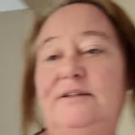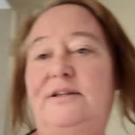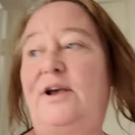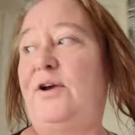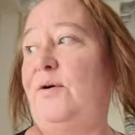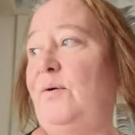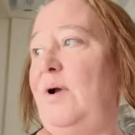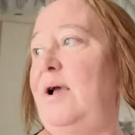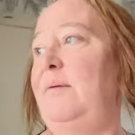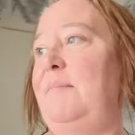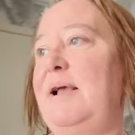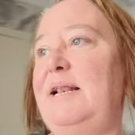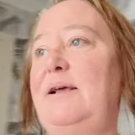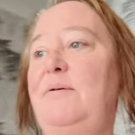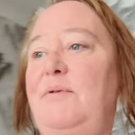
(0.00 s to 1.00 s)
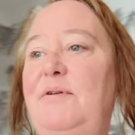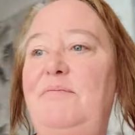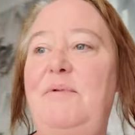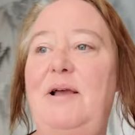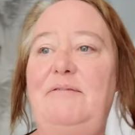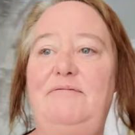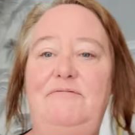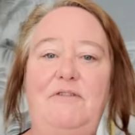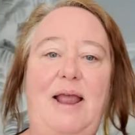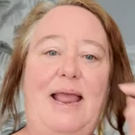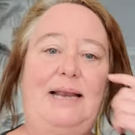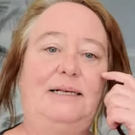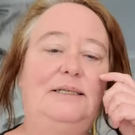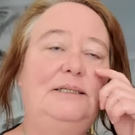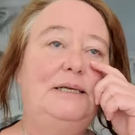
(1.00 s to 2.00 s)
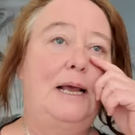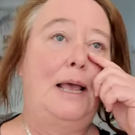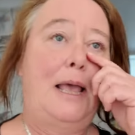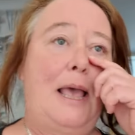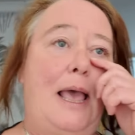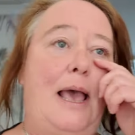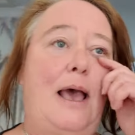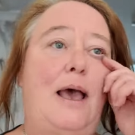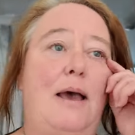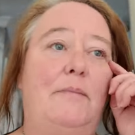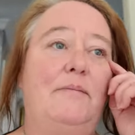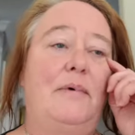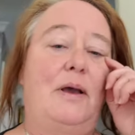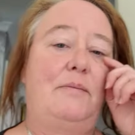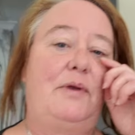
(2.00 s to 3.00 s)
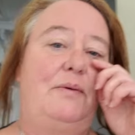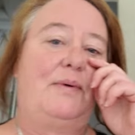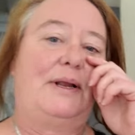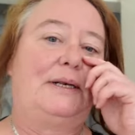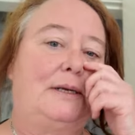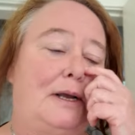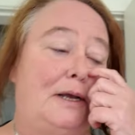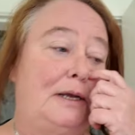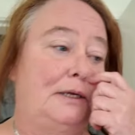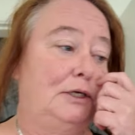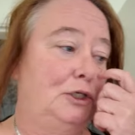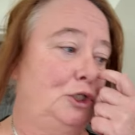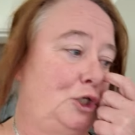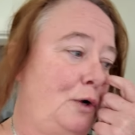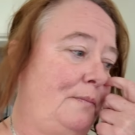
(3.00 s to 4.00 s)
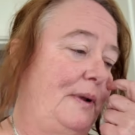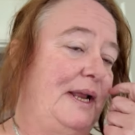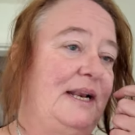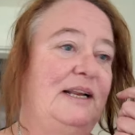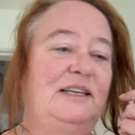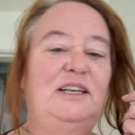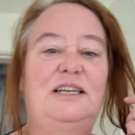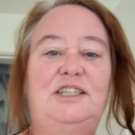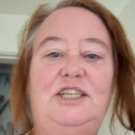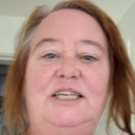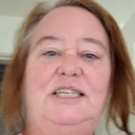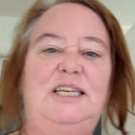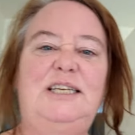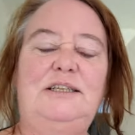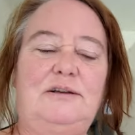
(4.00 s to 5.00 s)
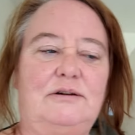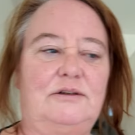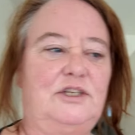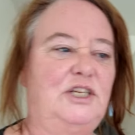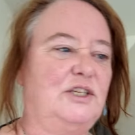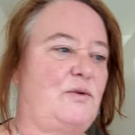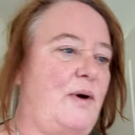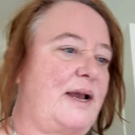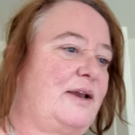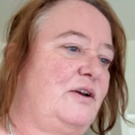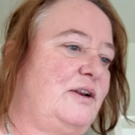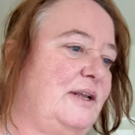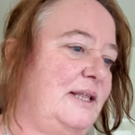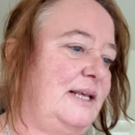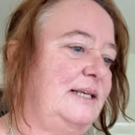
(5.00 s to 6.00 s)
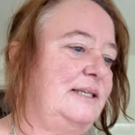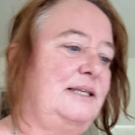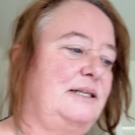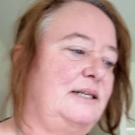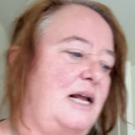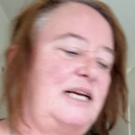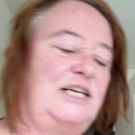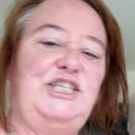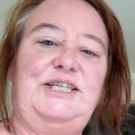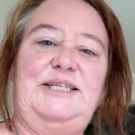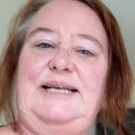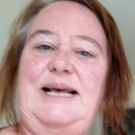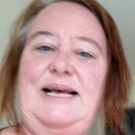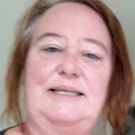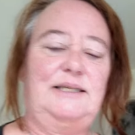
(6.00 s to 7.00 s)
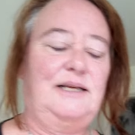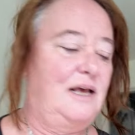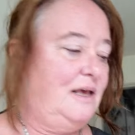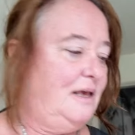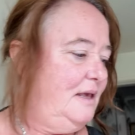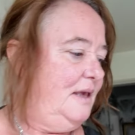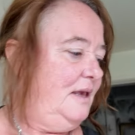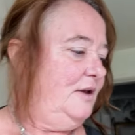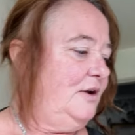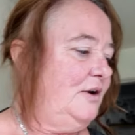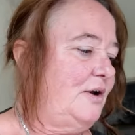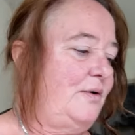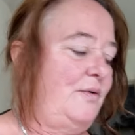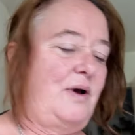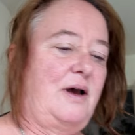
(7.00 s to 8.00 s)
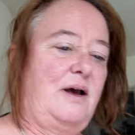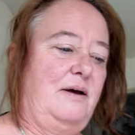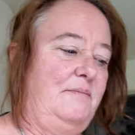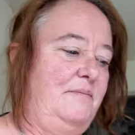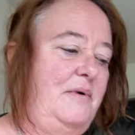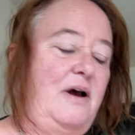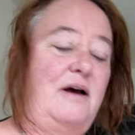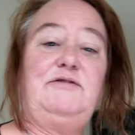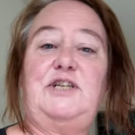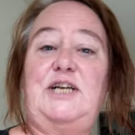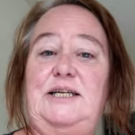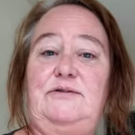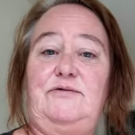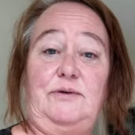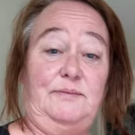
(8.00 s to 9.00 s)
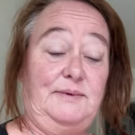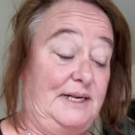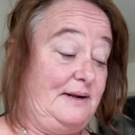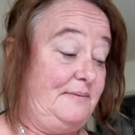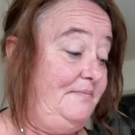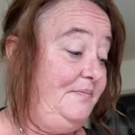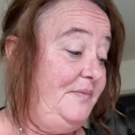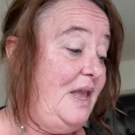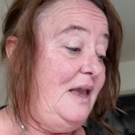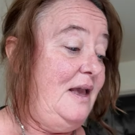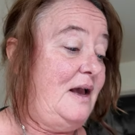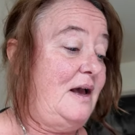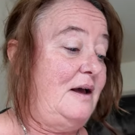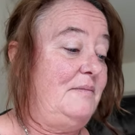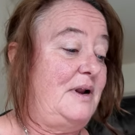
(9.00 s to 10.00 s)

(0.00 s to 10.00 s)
So I met up with my friend and we went shopping, and actually she's quite good at this. And like she says, you know, I've changed rooms now.